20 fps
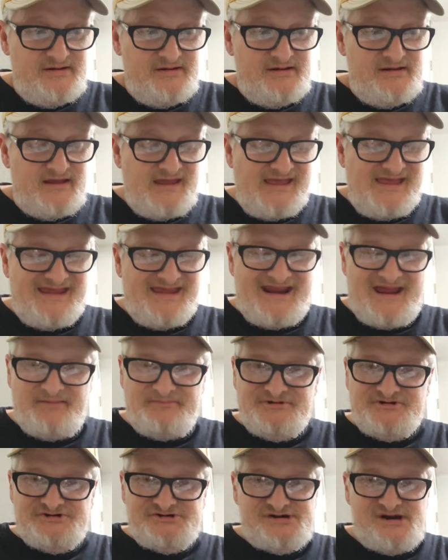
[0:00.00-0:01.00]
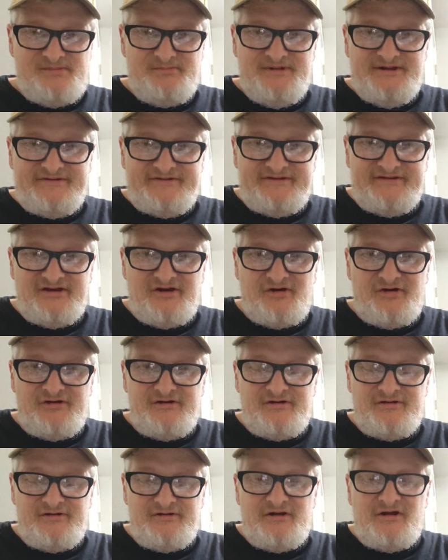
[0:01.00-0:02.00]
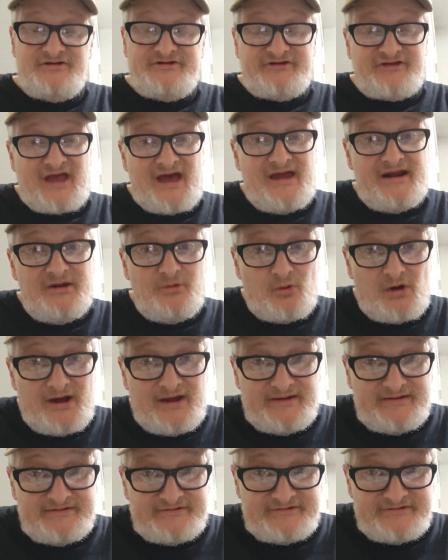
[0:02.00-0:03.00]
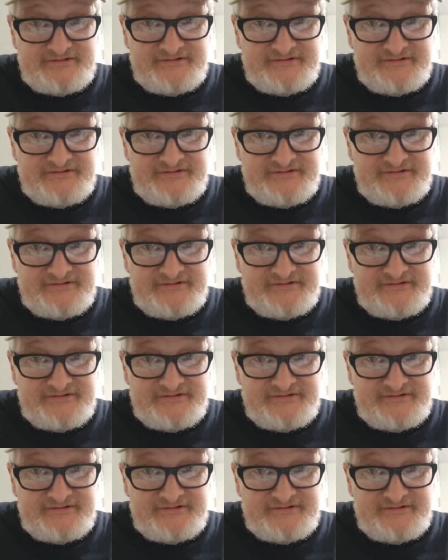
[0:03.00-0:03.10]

I'm sure I'm missing on Scotty Wise.